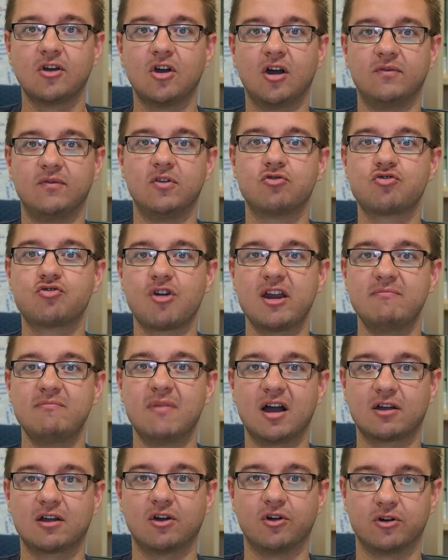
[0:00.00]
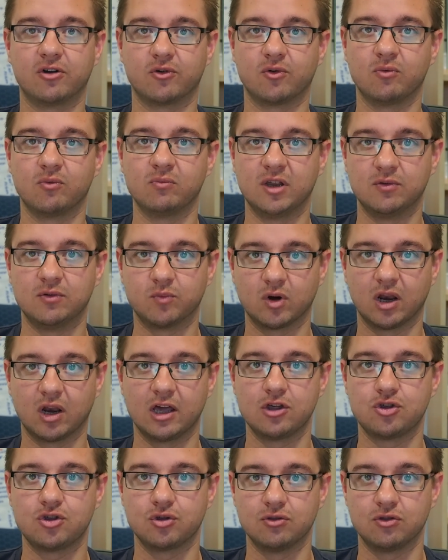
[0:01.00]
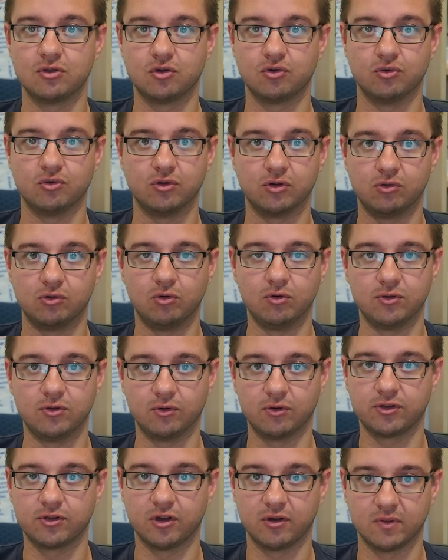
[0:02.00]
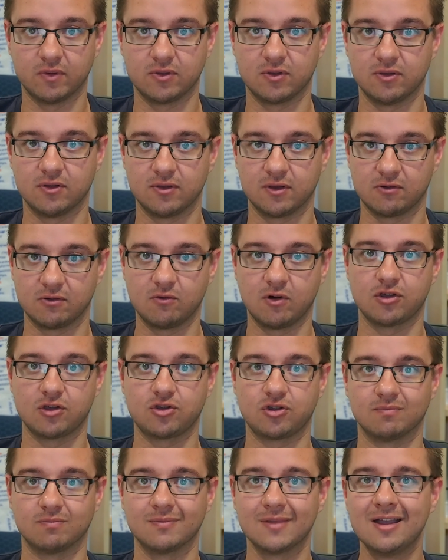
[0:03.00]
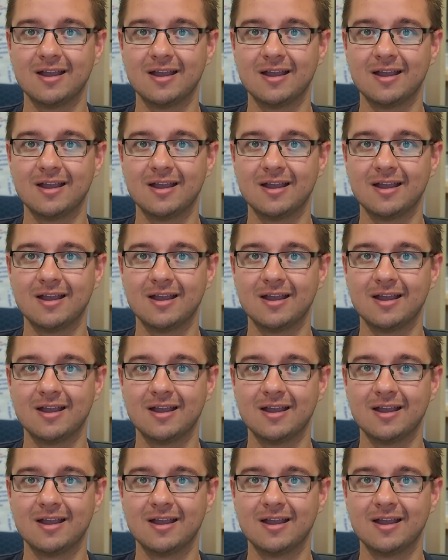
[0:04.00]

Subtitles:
of the trademark owner in relation to the goods or services in question.